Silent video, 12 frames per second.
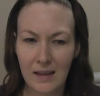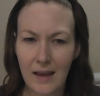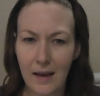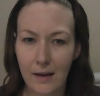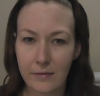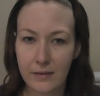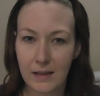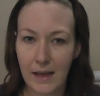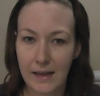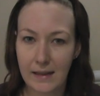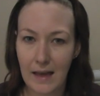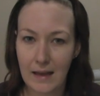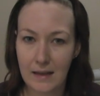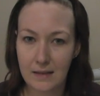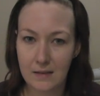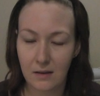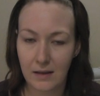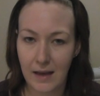Yeah, I feel like they
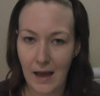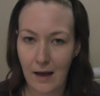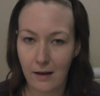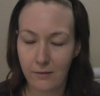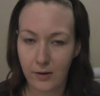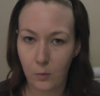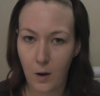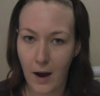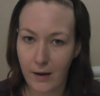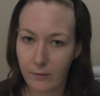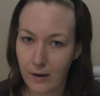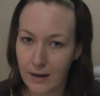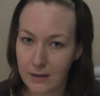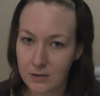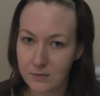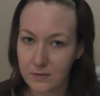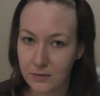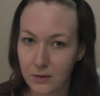certainly have a wide
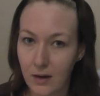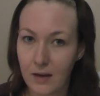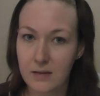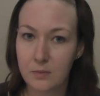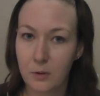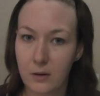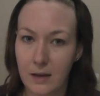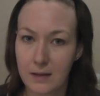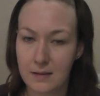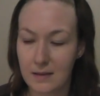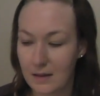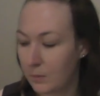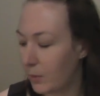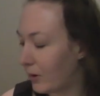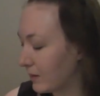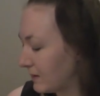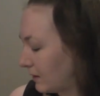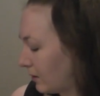range of different kinds of products in the
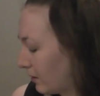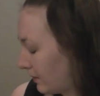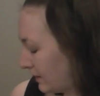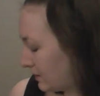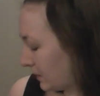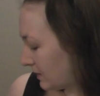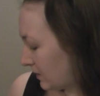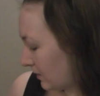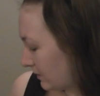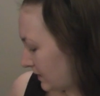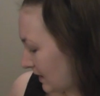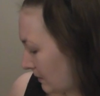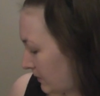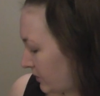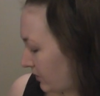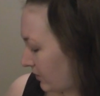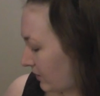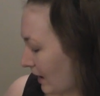box. I know this one sort of seemed
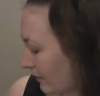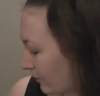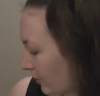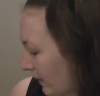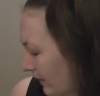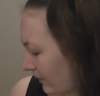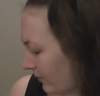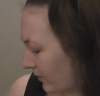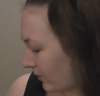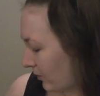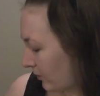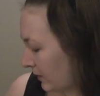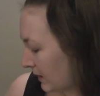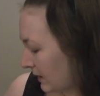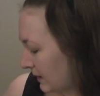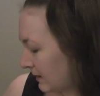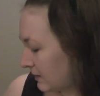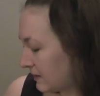to have quite a few
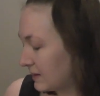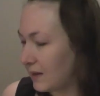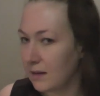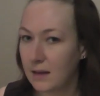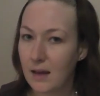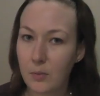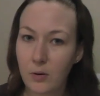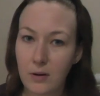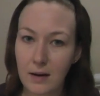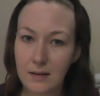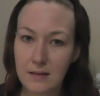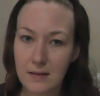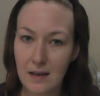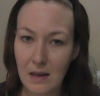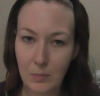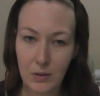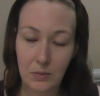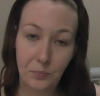skincare products in
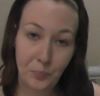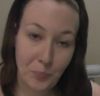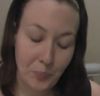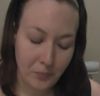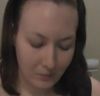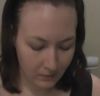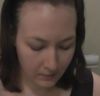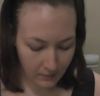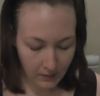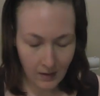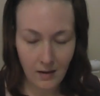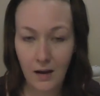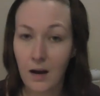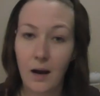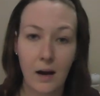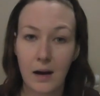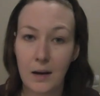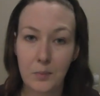there, but
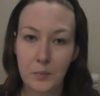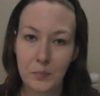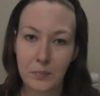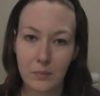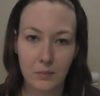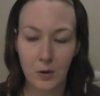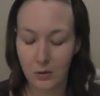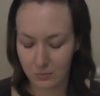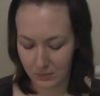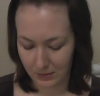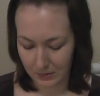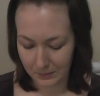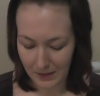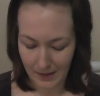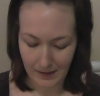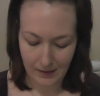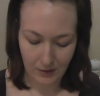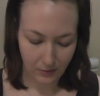I'm not
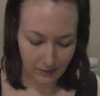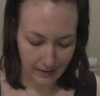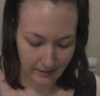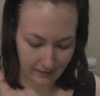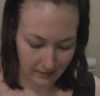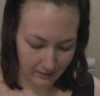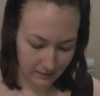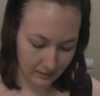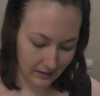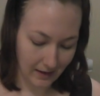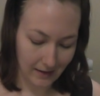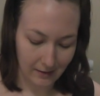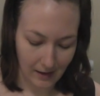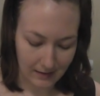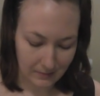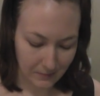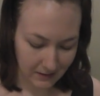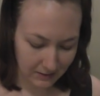complaining at all. I think it had a
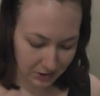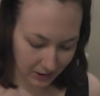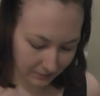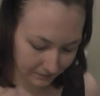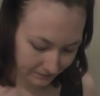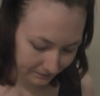nice mixture.